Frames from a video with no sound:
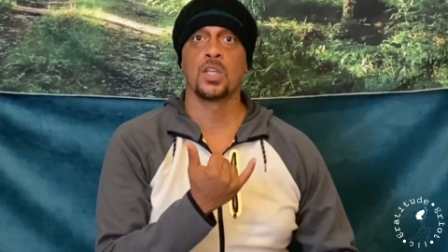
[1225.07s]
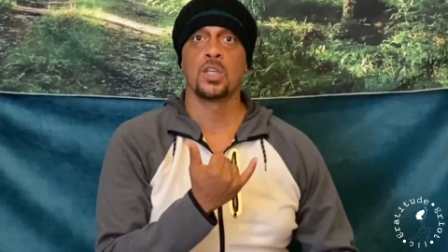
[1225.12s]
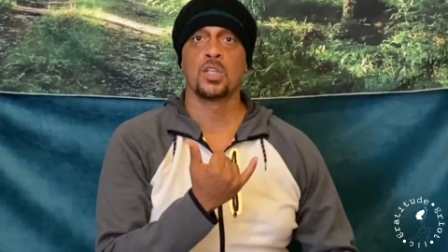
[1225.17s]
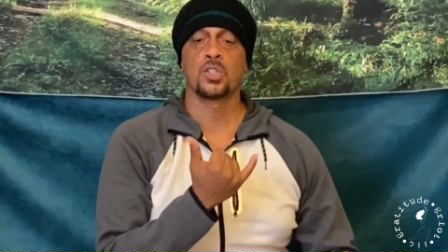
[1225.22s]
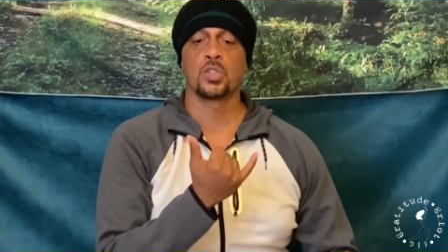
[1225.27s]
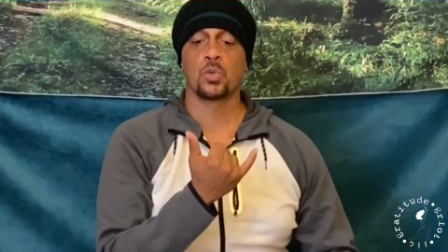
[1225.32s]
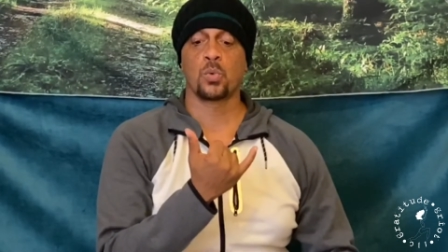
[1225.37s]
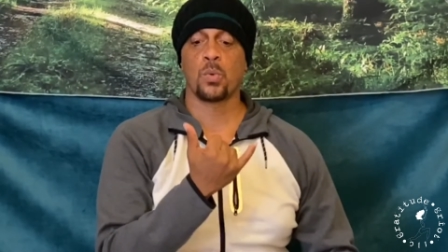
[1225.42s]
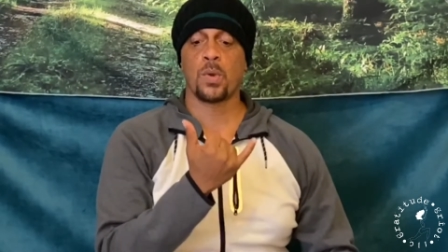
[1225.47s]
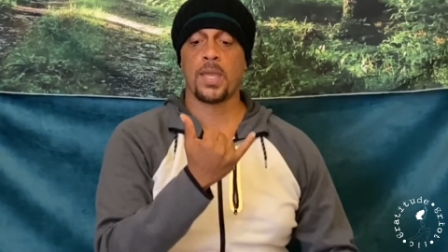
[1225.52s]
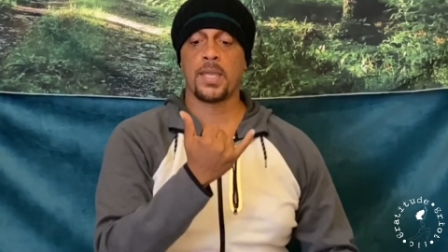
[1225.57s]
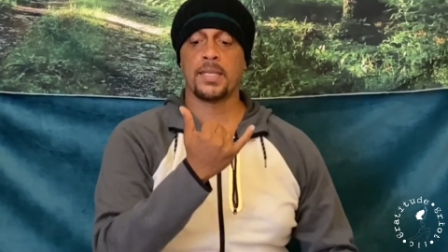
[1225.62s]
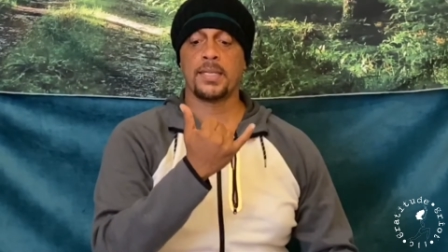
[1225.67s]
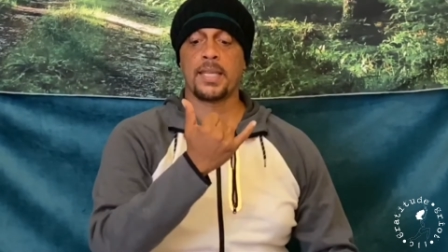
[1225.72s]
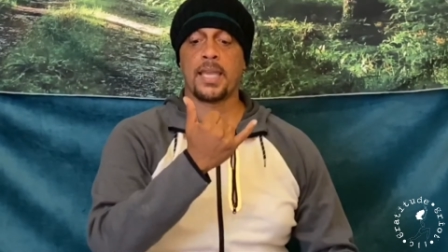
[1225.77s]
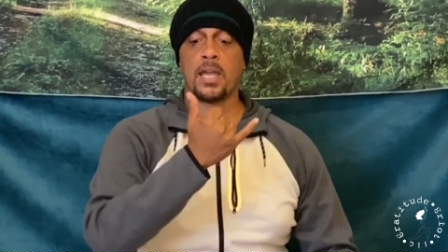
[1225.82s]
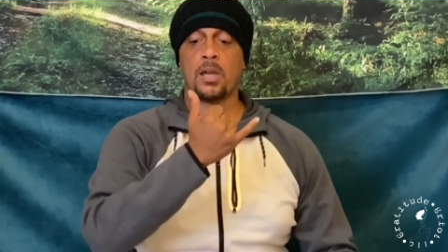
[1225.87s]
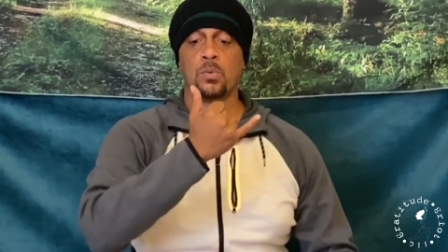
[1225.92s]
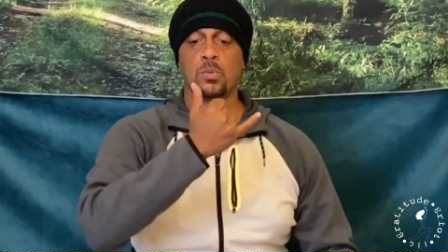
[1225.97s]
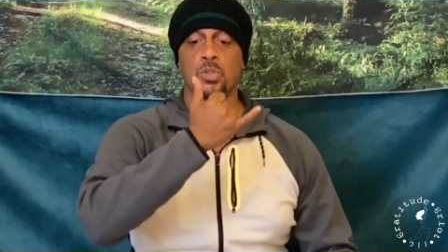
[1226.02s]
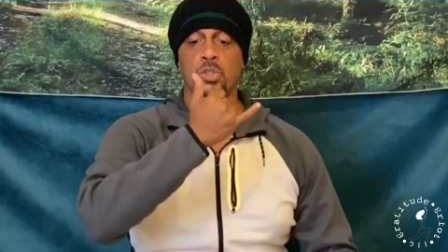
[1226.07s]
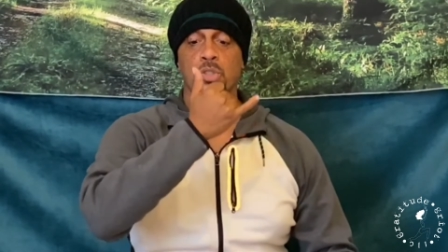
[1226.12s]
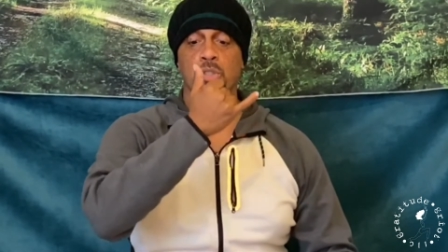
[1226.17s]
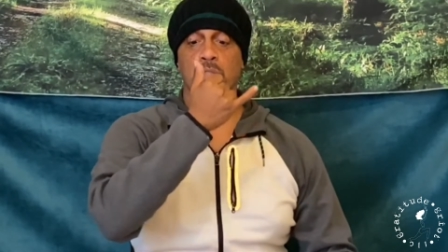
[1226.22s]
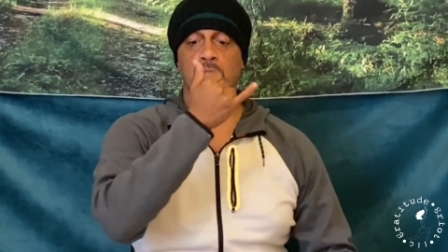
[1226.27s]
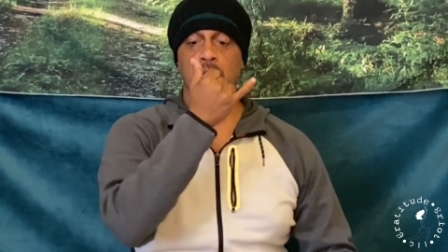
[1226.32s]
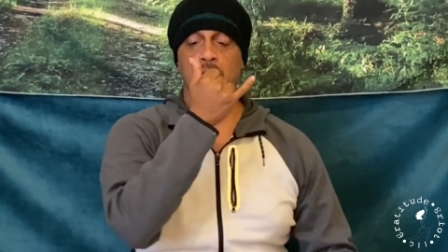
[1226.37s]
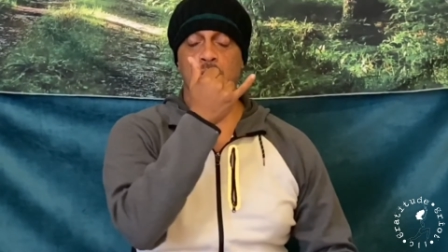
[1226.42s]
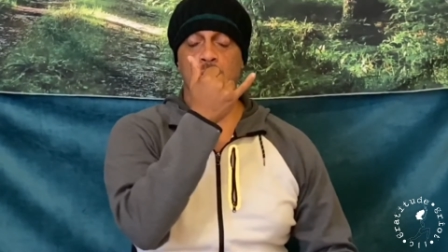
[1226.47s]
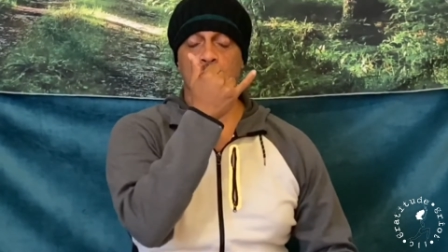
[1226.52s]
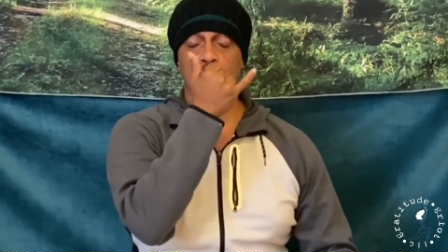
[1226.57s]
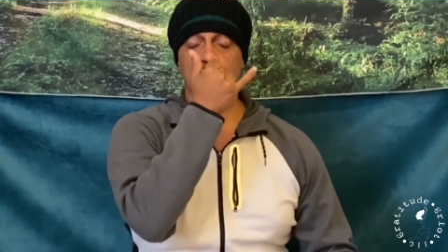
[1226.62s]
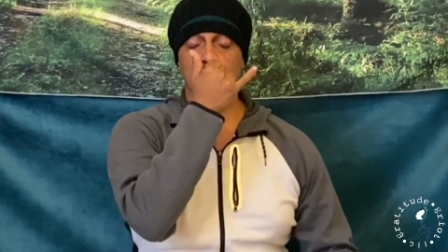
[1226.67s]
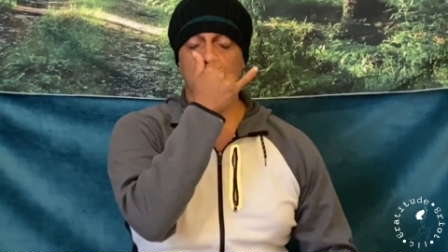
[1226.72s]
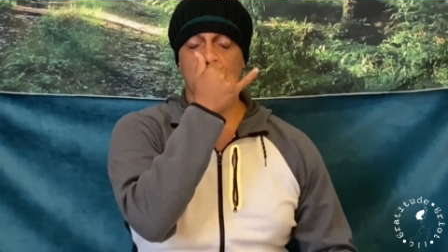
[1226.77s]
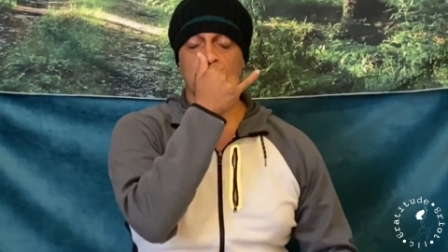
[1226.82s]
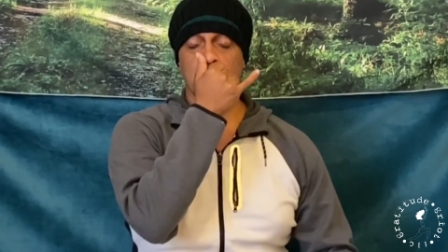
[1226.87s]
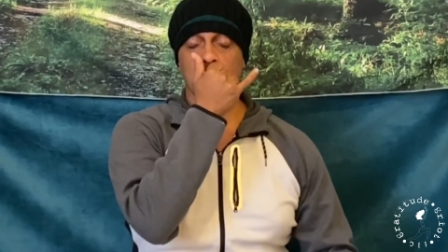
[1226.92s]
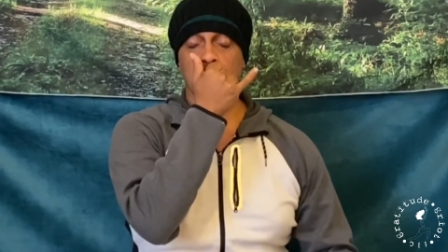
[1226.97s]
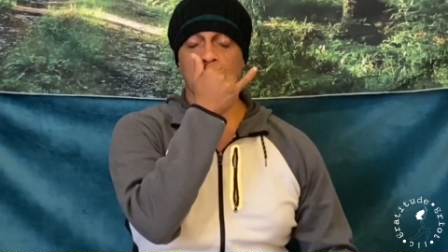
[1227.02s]
So right now what you're going to do is you're
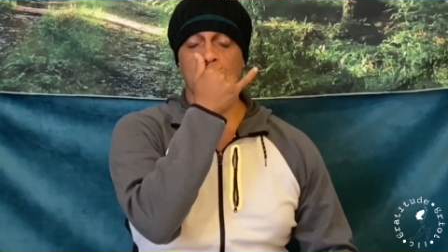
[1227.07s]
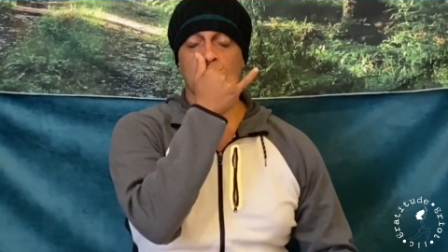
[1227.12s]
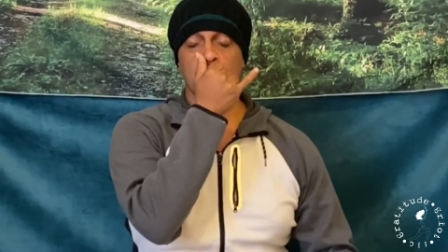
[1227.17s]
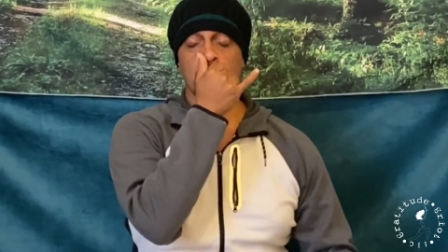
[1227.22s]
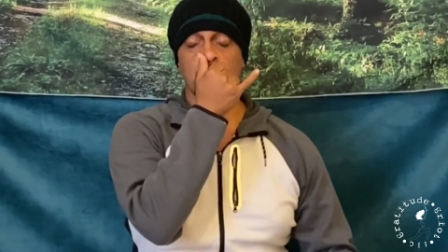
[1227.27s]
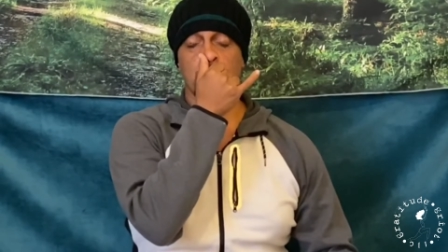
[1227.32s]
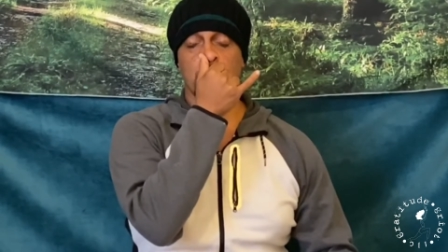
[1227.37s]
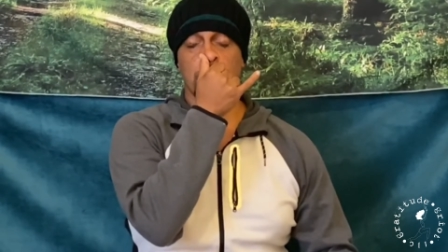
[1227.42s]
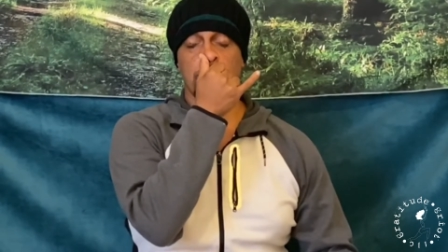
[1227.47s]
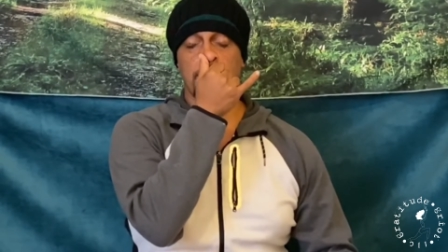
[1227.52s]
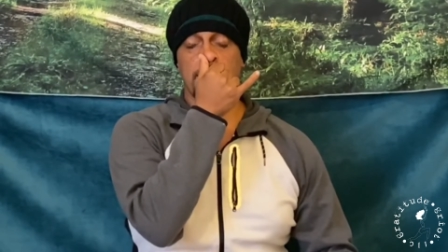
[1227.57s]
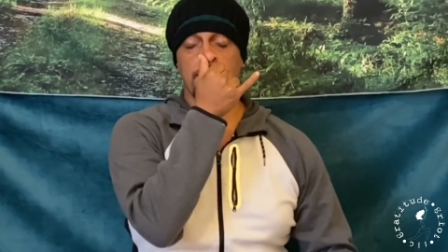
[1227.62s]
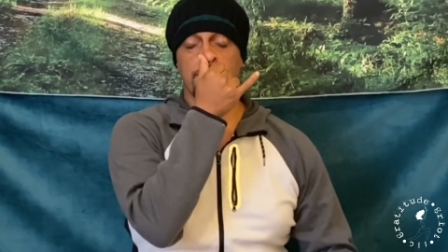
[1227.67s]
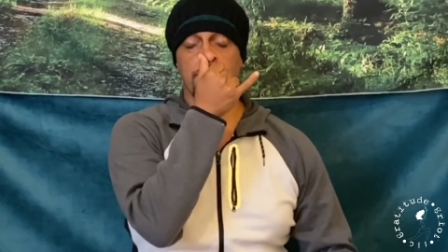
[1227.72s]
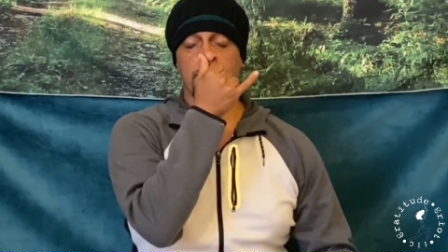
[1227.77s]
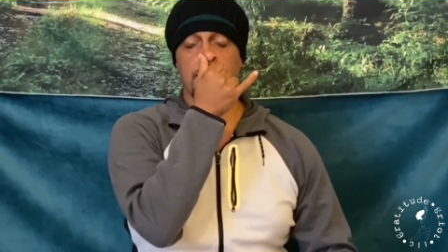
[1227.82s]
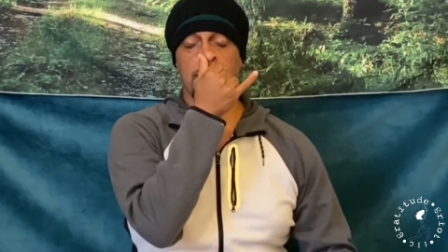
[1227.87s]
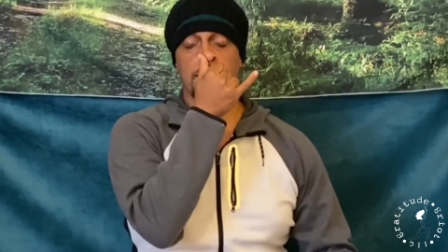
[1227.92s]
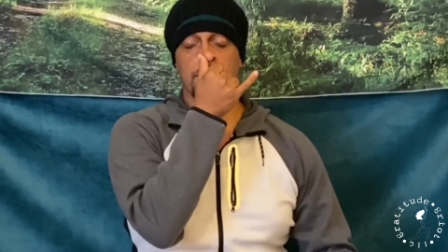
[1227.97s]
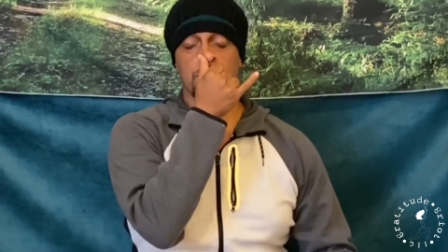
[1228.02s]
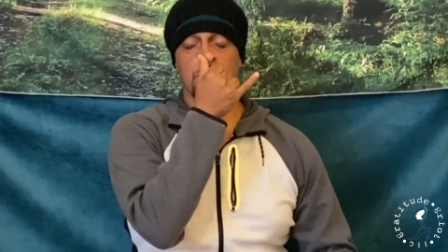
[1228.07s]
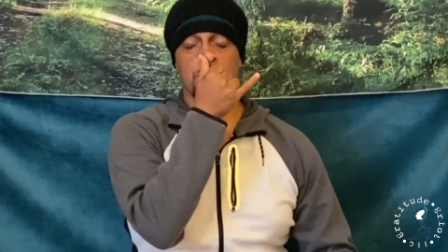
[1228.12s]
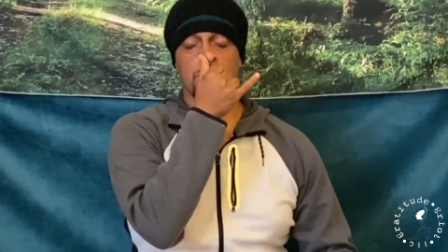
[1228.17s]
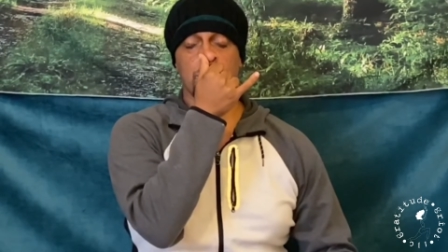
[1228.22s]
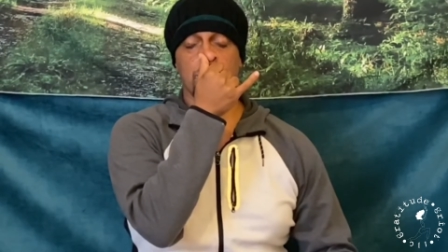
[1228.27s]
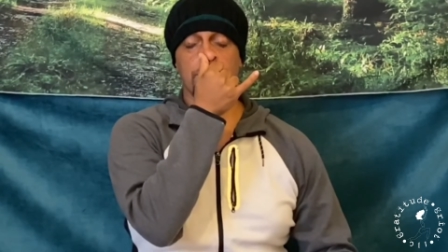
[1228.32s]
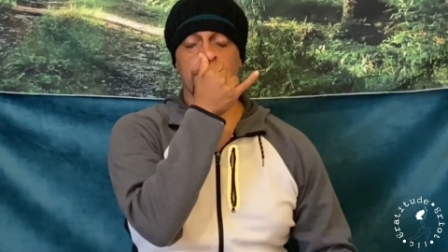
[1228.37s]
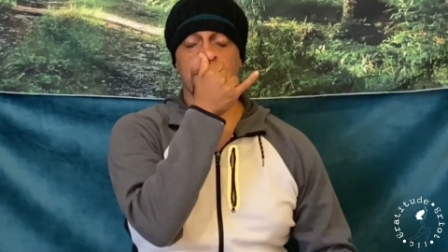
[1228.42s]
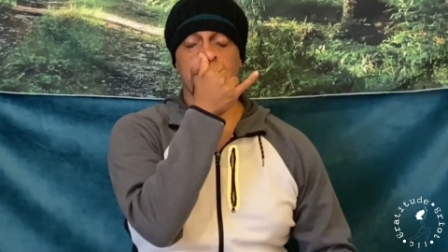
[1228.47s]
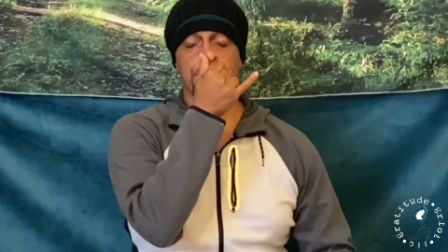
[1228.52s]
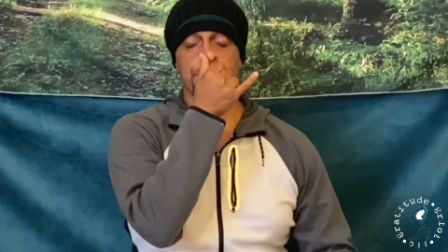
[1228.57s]
going to close your left nostril.